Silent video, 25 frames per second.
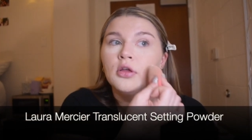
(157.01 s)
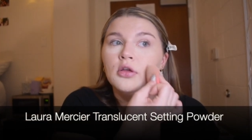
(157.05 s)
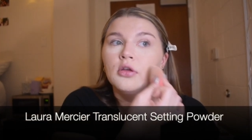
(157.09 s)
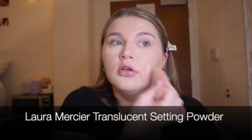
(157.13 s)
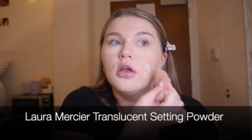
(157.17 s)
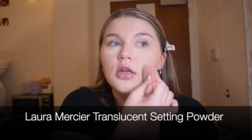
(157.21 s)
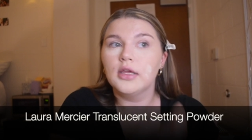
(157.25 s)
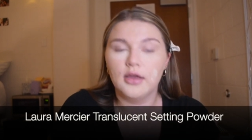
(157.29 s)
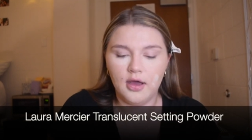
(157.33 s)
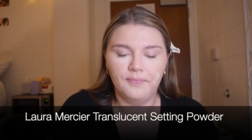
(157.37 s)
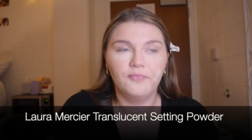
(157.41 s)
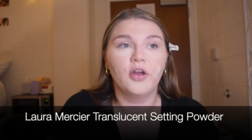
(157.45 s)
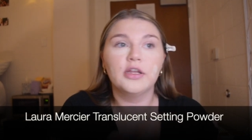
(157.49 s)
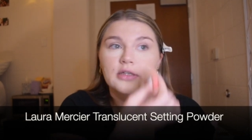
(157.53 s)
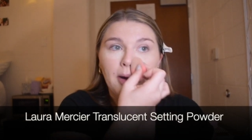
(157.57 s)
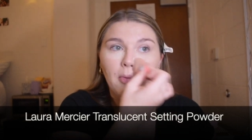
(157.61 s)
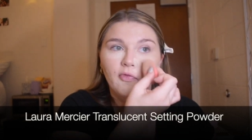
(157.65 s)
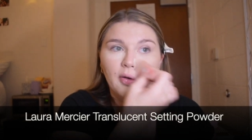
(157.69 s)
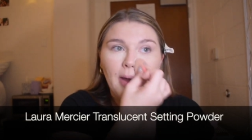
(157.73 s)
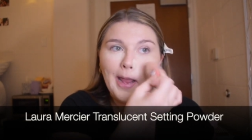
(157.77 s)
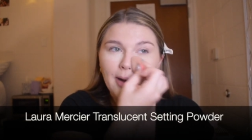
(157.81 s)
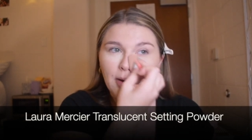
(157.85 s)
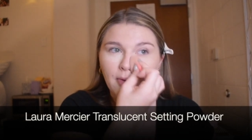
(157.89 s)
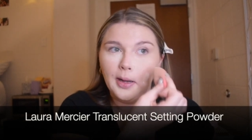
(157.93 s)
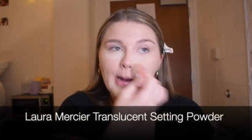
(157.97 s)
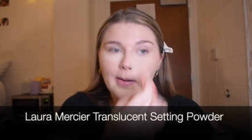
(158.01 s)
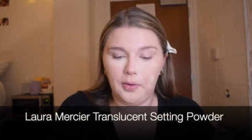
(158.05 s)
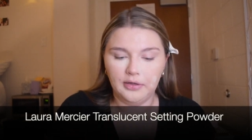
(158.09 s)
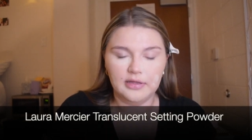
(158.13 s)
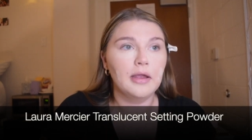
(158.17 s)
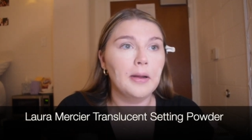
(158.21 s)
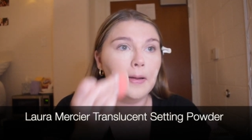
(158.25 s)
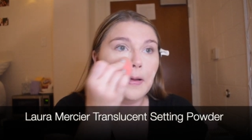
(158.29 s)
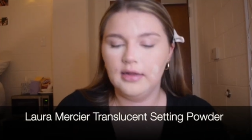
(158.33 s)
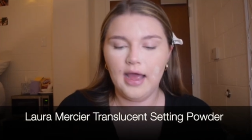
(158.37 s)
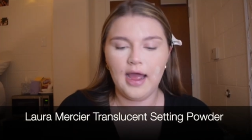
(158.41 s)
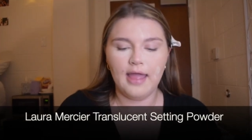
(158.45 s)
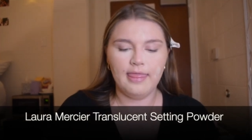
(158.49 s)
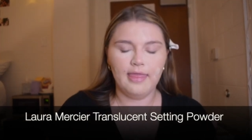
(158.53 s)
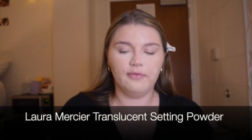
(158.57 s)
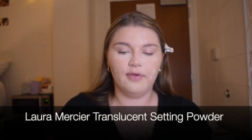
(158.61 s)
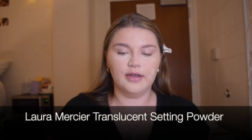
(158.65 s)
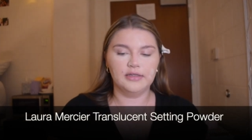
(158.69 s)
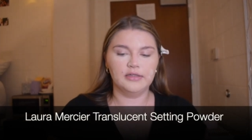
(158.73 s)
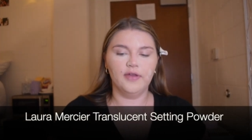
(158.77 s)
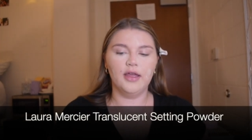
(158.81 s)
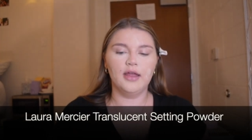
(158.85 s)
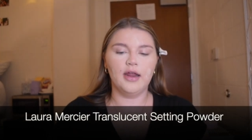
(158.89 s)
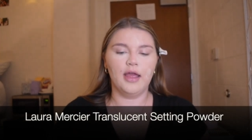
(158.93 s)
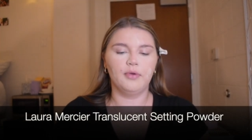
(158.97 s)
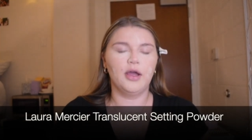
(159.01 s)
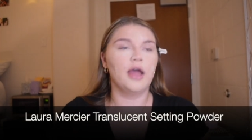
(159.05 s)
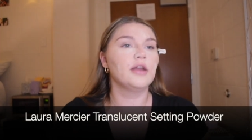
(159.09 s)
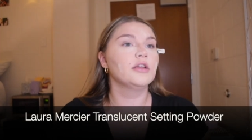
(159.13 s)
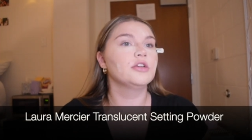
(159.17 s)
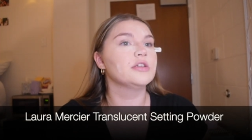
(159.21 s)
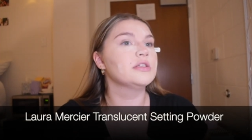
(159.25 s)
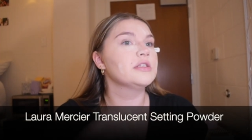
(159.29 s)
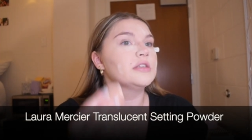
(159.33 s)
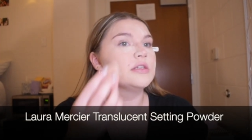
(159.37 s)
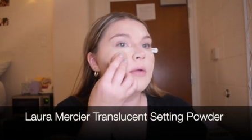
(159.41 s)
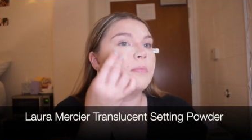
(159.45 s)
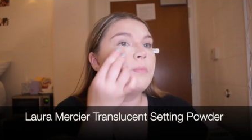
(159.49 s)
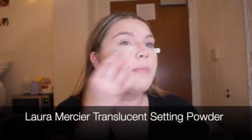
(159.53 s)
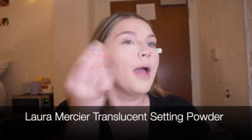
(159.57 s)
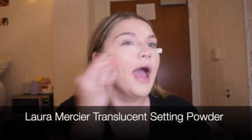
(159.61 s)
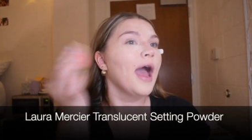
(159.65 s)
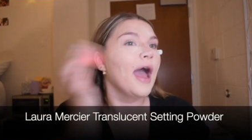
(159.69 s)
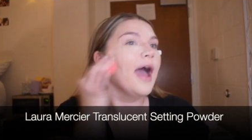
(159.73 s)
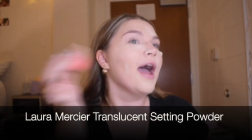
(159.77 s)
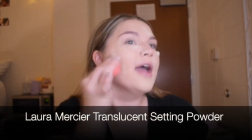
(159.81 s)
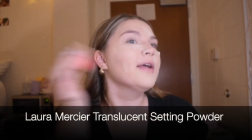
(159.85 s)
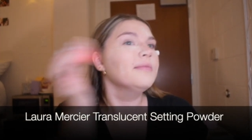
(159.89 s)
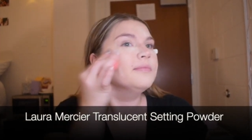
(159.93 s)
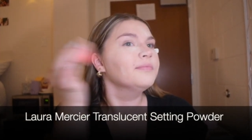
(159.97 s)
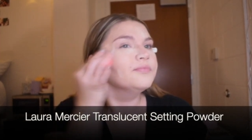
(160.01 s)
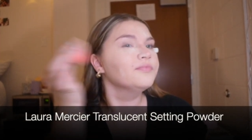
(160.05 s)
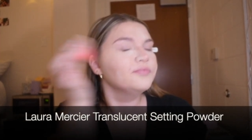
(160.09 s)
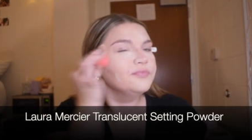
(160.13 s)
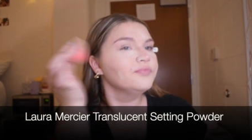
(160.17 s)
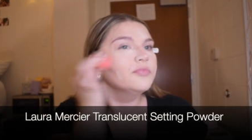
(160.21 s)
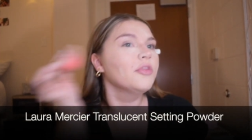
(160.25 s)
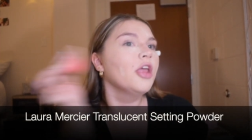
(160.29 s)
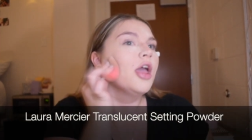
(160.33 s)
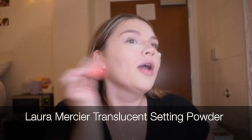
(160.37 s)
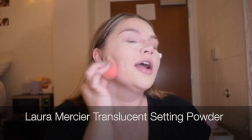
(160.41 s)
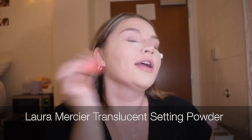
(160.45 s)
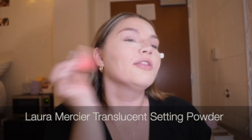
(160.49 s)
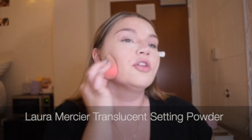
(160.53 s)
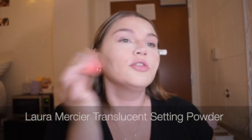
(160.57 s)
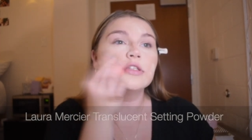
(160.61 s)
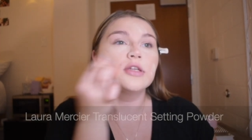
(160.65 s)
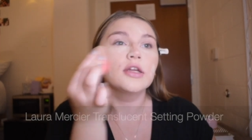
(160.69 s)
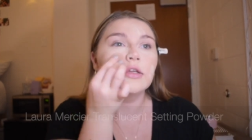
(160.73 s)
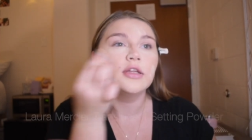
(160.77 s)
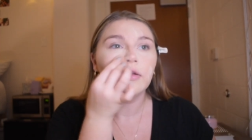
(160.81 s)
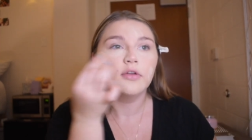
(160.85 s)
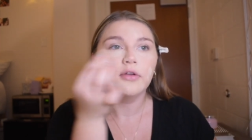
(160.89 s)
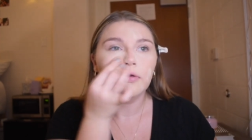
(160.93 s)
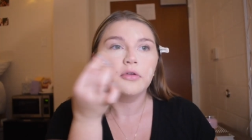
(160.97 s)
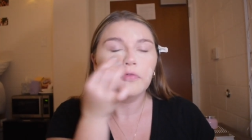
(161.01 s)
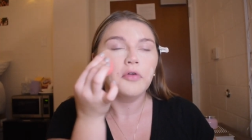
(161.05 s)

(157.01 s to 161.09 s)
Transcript: Laura Mercier translucent setting powder.